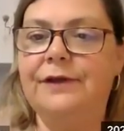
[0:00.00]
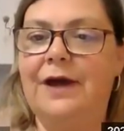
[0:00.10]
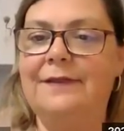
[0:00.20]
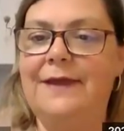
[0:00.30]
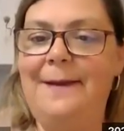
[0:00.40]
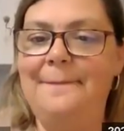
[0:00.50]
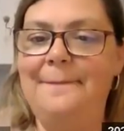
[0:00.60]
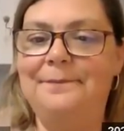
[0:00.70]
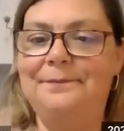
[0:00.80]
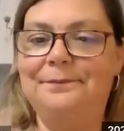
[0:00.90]
Got that?
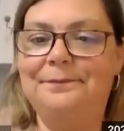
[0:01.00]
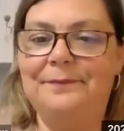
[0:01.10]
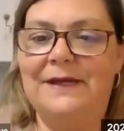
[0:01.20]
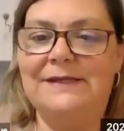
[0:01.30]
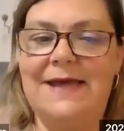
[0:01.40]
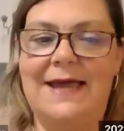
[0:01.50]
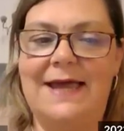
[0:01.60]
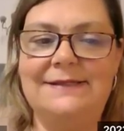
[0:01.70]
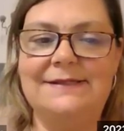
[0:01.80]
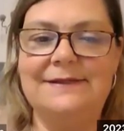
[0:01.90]
Makes
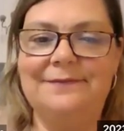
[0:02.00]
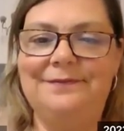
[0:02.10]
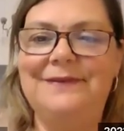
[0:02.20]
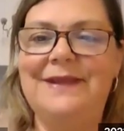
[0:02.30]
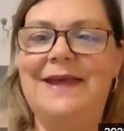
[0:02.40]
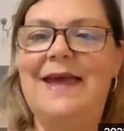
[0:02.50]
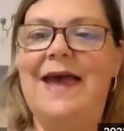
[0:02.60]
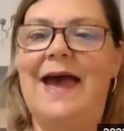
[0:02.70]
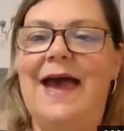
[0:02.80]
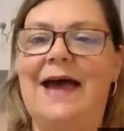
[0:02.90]
sense?
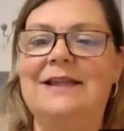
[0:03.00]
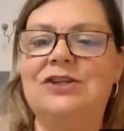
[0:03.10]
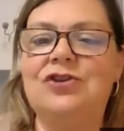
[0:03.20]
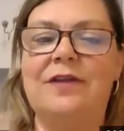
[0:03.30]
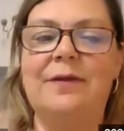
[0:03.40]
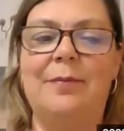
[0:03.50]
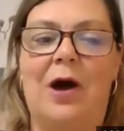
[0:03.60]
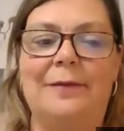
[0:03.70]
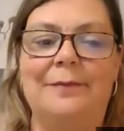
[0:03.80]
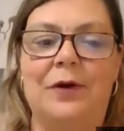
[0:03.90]
Let's try the
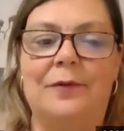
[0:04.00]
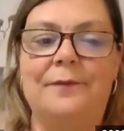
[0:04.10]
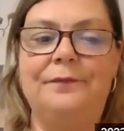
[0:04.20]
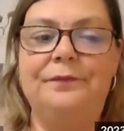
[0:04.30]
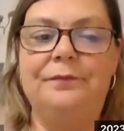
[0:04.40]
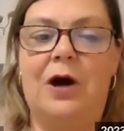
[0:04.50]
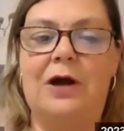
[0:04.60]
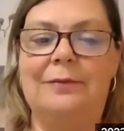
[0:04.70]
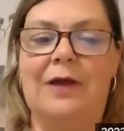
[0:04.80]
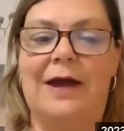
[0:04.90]
bottom
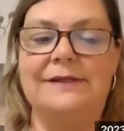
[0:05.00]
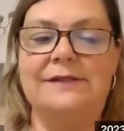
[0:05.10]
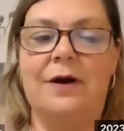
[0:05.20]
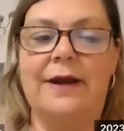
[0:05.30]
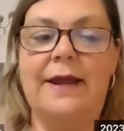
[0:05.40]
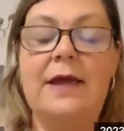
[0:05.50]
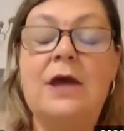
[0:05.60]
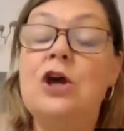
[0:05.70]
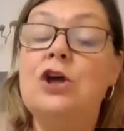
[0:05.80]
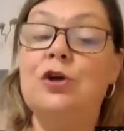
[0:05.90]
line, sorry.
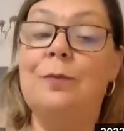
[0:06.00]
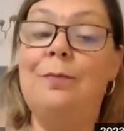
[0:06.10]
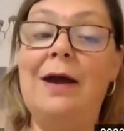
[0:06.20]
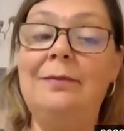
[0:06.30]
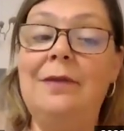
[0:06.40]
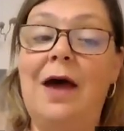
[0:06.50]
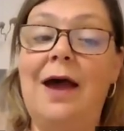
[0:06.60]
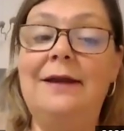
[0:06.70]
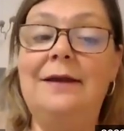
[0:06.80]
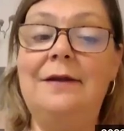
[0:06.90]
So bottom
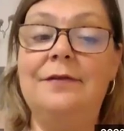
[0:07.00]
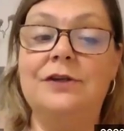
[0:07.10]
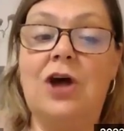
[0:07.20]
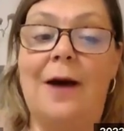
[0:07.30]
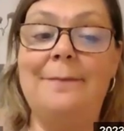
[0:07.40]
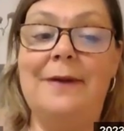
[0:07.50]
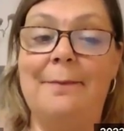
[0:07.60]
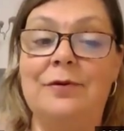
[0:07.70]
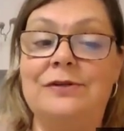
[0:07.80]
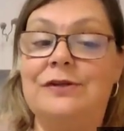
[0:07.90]
line, the top
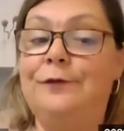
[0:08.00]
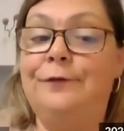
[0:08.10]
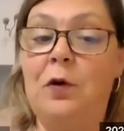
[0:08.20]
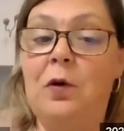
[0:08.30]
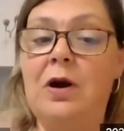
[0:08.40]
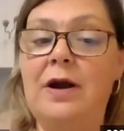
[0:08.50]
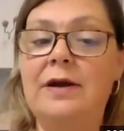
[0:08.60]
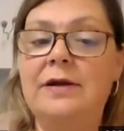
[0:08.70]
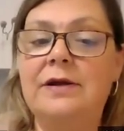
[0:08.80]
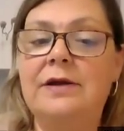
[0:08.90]
number is a
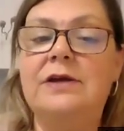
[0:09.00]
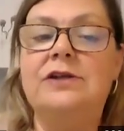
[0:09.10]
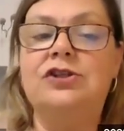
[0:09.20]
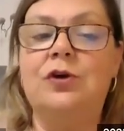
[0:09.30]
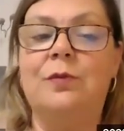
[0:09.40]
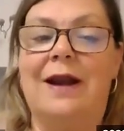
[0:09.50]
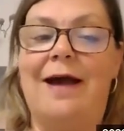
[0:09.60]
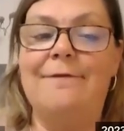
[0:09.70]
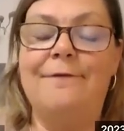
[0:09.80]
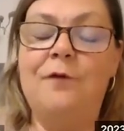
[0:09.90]
4. So we're going
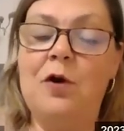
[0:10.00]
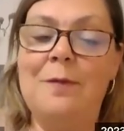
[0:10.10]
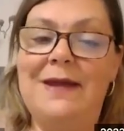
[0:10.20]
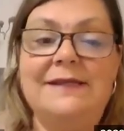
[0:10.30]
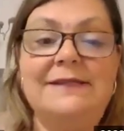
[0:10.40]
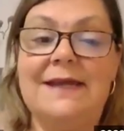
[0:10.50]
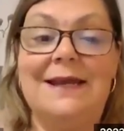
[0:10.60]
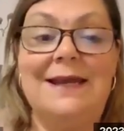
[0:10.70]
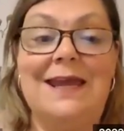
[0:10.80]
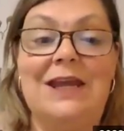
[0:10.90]
to have 4 beats
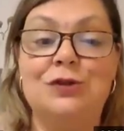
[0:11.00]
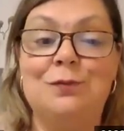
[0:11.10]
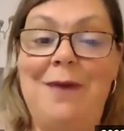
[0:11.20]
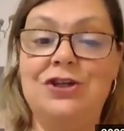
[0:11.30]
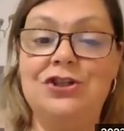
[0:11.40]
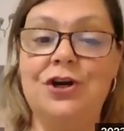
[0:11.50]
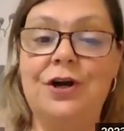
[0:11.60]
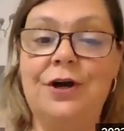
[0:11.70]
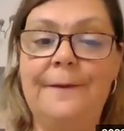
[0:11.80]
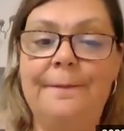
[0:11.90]
in each
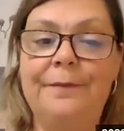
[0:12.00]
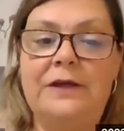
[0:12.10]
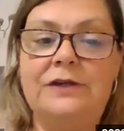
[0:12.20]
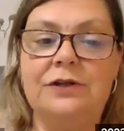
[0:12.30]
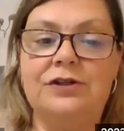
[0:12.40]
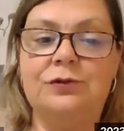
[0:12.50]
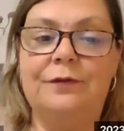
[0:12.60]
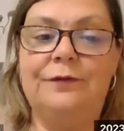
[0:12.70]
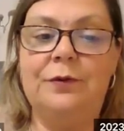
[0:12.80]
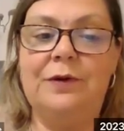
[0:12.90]
measure. So let's
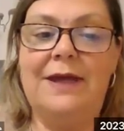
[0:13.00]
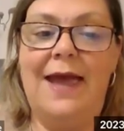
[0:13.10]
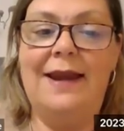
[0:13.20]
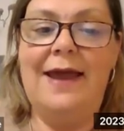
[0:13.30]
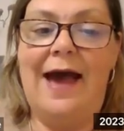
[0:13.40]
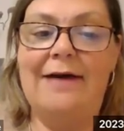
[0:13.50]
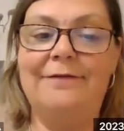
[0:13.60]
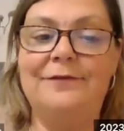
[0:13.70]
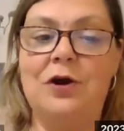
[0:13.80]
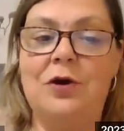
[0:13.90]
review again.
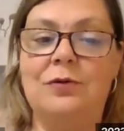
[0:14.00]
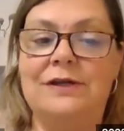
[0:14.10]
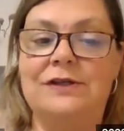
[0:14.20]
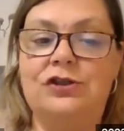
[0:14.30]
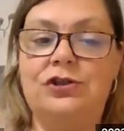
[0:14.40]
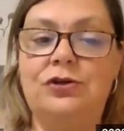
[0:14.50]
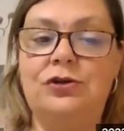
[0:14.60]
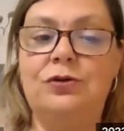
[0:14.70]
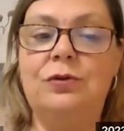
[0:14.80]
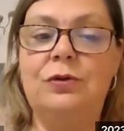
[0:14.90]
Half note is
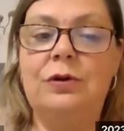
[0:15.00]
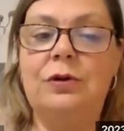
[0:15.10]
2.